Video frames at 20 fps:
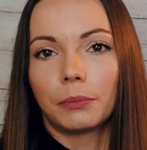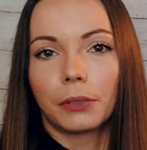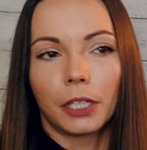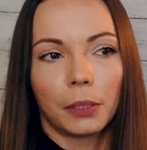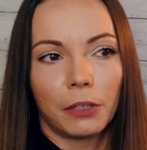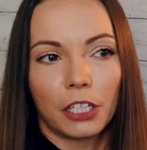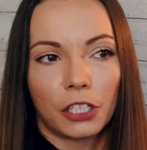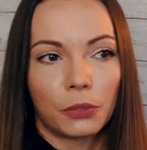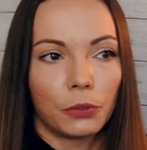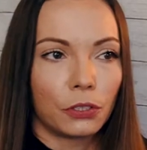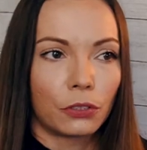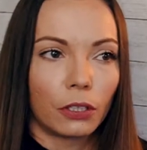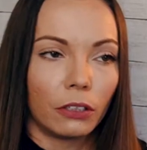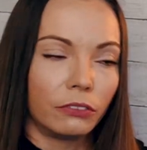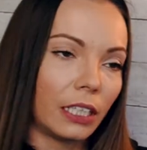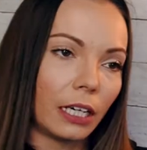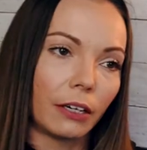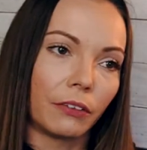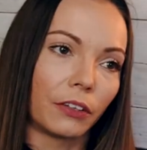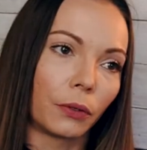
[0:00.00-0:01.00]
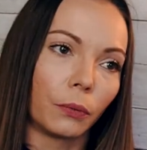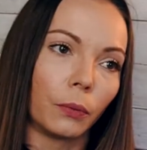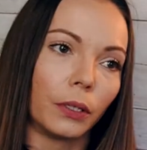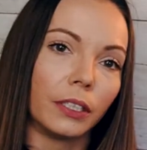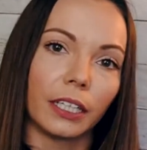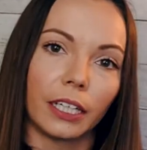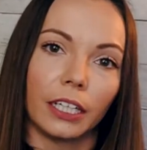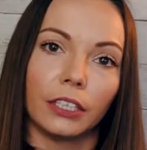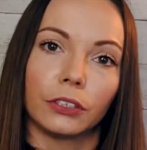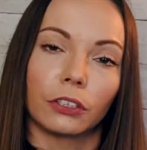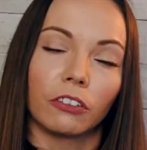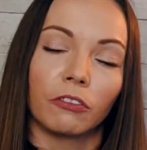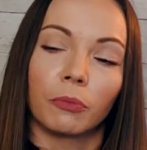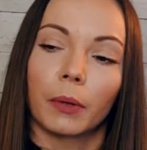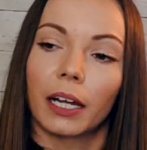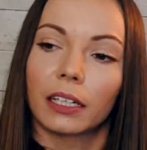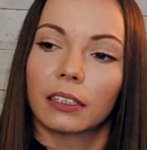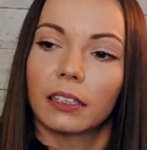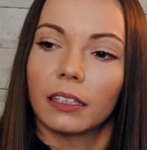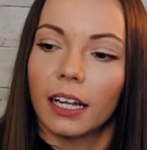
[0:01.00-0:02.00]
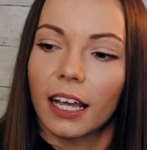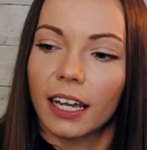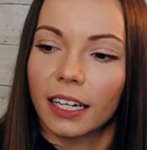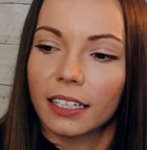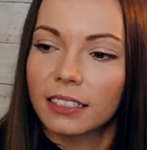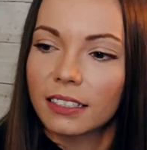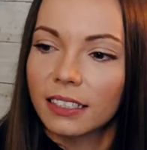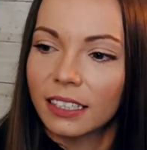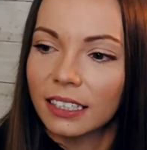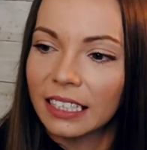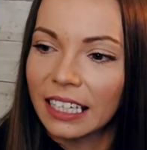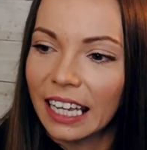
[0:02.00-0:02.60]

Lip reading: pretty much. We drove down there one day and drove back the next.